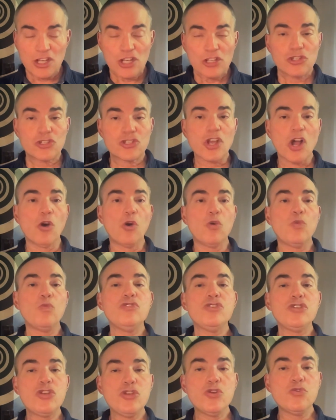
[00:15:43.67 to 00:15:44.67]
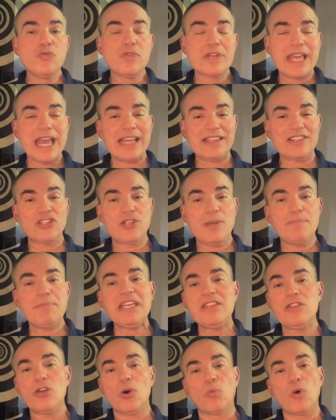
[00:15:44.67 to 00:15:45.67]
So you get to
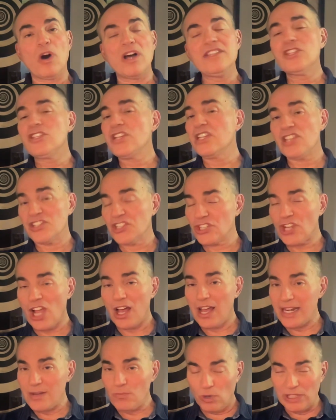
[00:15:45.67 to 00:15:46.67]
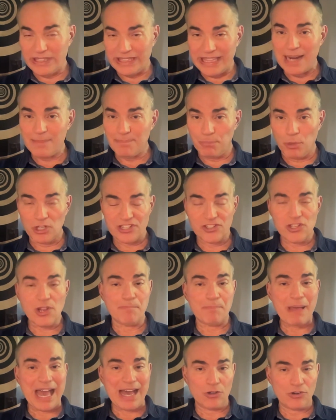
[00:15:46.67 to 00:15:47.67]
be the one to decide what that book's
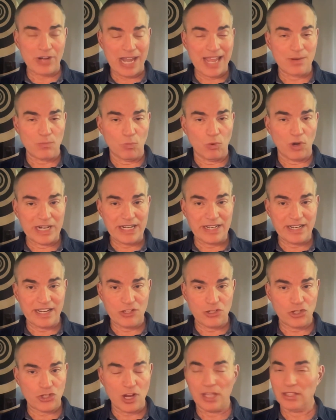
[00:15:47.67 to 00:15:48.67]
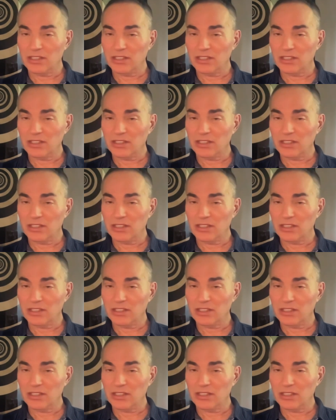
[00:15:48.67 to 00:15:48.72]
about and what it is.